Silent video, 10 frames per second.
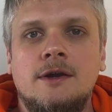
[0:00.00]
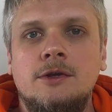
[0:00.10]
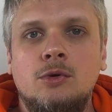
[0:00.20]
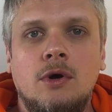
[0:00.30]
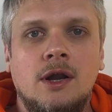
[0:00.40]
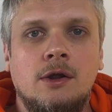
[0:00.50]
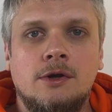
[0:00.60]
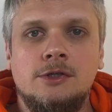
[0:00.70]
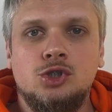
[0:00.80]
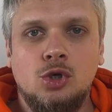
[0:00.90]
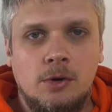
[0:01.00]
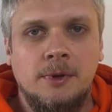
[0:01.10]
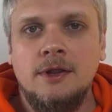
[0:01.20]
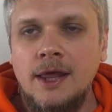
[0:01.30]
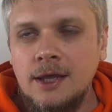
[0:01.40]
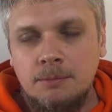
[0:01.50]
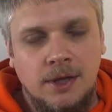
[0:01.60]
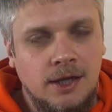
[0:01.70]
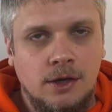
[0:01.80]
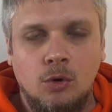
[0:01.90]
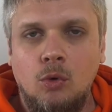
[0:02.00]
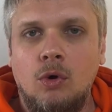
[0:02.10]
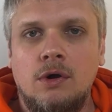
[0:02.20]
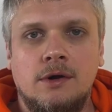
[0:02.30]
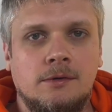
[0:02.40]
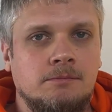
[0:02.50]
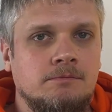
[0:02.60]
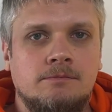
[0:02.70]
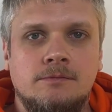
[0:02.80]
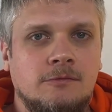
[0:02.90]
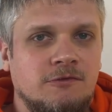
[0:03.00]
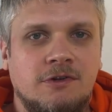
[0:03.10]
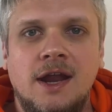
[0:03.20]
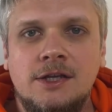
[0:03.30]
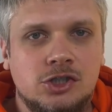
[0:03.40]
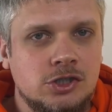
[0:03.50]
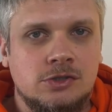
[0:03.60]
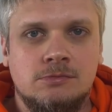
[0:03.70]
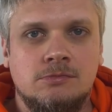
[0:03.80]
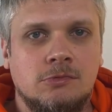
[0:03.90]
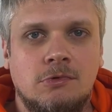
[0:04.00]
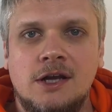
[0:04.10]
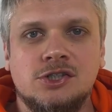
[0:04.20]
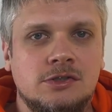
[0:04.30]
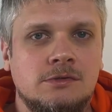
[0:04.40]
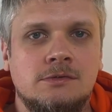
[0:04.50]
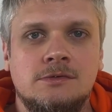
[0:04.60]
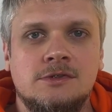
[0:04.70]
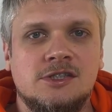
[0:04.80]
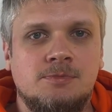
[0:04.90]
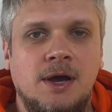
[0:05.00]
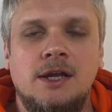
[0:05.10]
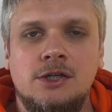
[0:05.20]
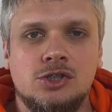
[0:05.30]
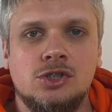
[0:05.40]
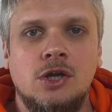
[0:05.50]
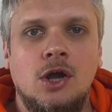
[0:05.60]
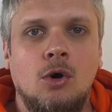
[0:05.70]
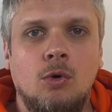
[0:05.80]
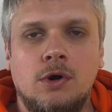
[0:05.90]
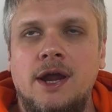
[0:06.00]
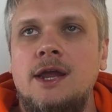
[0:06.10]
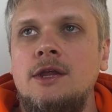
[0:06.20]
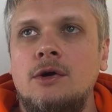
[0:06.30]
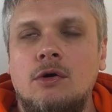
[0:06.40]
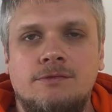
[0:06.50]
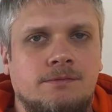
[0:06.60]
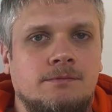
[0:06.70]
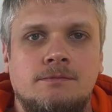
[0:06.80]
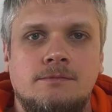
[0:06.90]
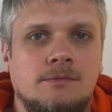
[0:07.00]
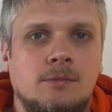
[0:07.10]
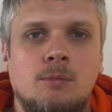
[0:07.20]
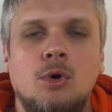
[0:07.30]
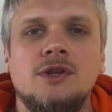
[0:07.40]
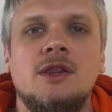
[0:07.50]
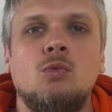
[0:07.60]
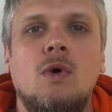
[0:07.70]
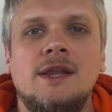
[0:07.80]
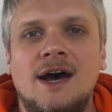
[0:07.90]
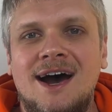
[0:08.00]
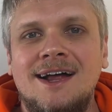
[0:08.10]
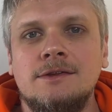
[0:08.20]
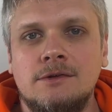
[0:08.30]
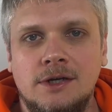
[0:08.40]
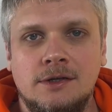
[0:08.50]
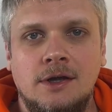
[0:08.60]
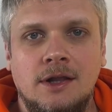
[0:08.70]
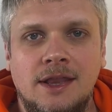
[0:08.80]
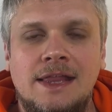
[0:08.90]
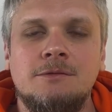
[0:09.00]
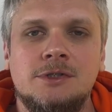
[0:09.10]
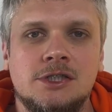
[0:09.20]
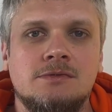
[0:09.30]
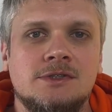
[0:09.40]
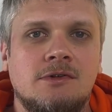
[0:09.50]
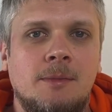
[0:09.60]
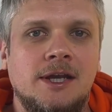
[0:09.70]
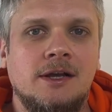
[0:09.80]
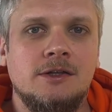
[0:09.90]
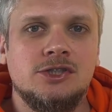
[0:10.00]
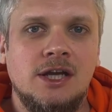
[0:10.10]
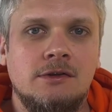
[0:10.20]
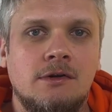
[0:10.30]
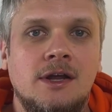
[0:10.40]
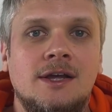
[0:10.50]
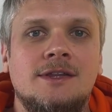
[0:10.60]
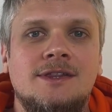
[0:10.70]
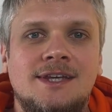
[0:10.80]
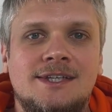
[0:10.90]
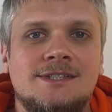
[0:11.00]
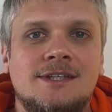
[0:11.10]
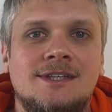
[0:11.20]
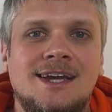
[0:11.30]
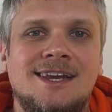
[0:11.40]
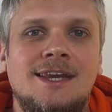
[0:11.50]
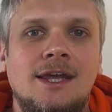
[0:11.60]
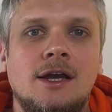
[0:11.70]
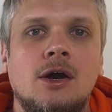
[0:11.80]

you are learning German like me, or French, Russian, Spanish, or any of more than 100 languages with grammatical gender, this technique